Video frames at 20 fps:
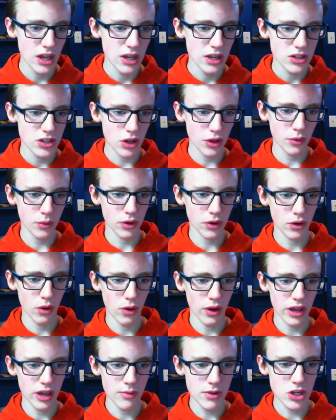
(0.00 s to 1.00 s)
So then we go
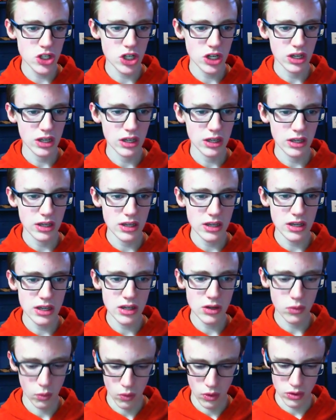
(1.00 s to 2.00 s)
image
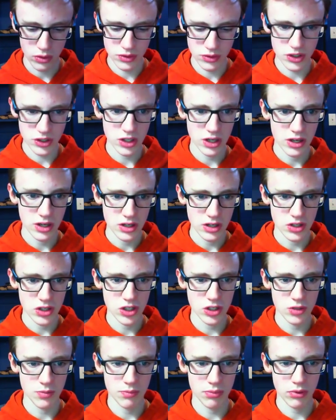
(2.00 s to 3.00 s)
equals
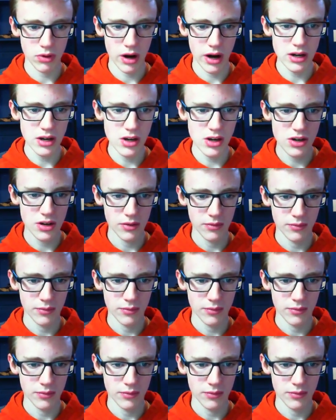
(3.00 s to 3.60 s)
sprite